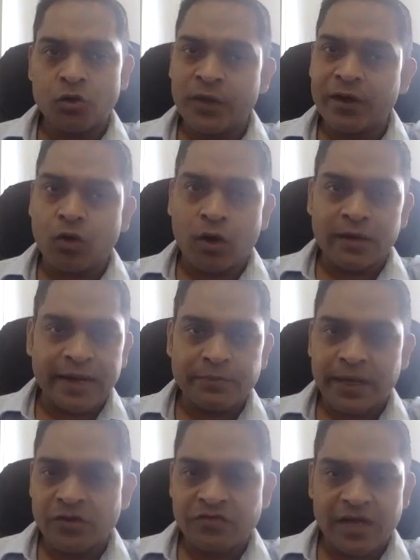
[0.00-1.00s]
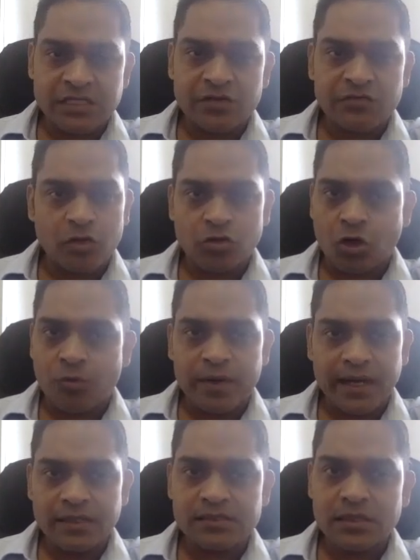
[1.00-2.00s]
doing contract manufacturing for top
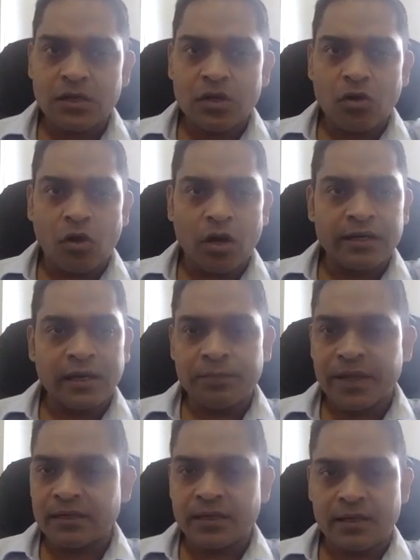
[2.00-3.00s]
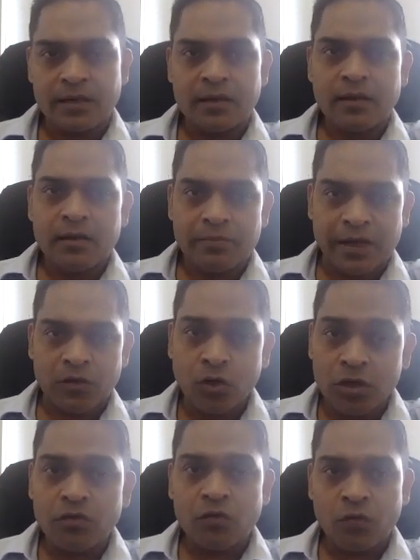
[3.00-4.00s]
brands or dumping their
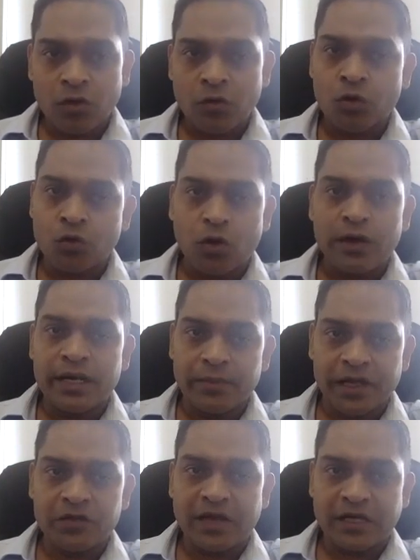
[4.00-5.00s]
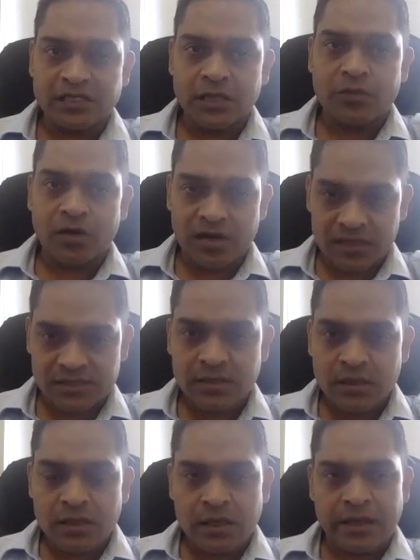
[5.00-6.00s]
good quality manufactured products
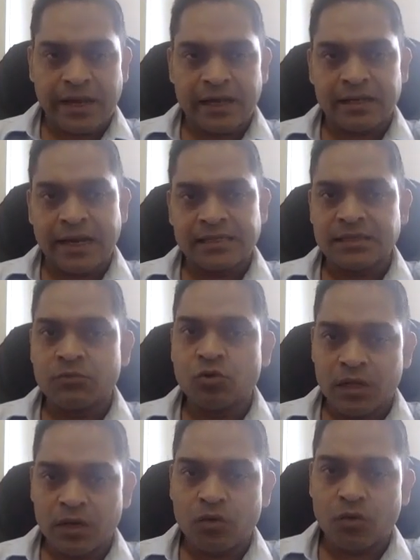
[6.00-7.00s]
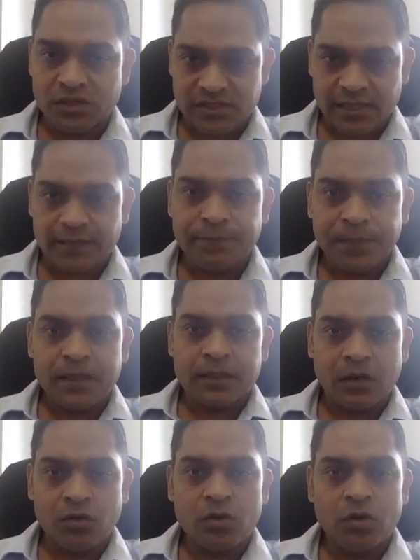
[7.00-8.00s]
at some local wholesale.
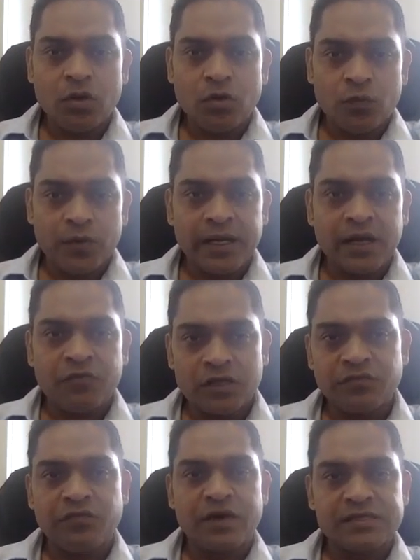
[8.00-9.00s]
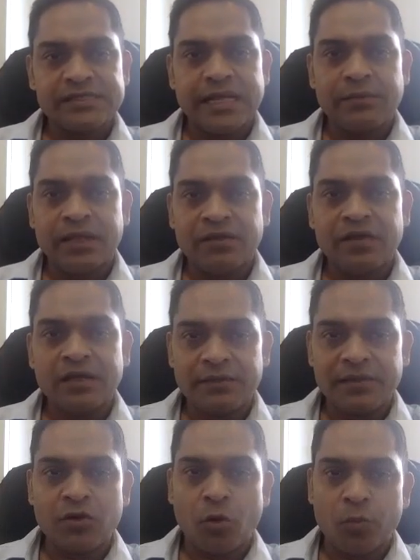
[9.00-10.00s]
Now, we are for the first time giving
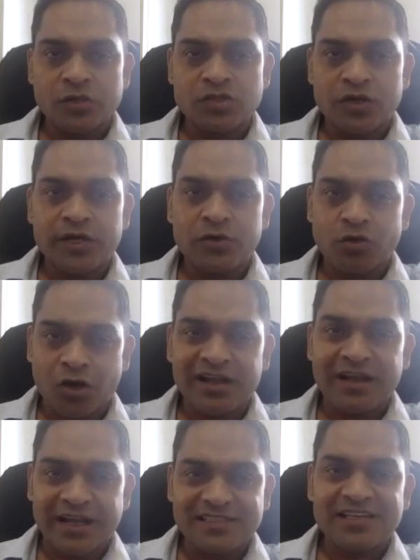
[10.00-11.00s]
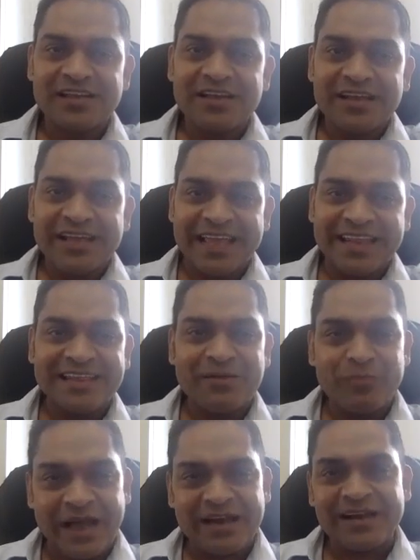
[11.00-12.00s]
them an opportunity to organize in the
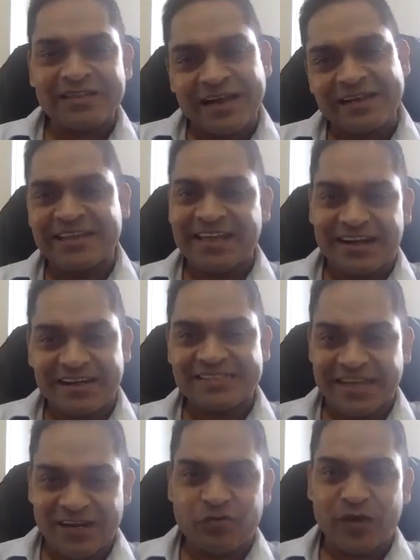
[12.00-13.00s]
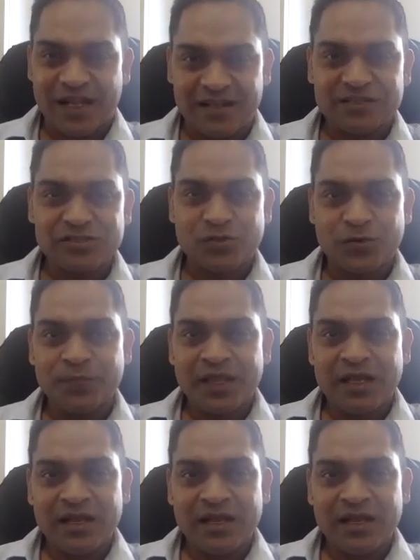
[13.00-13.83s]
manner that they understand well. So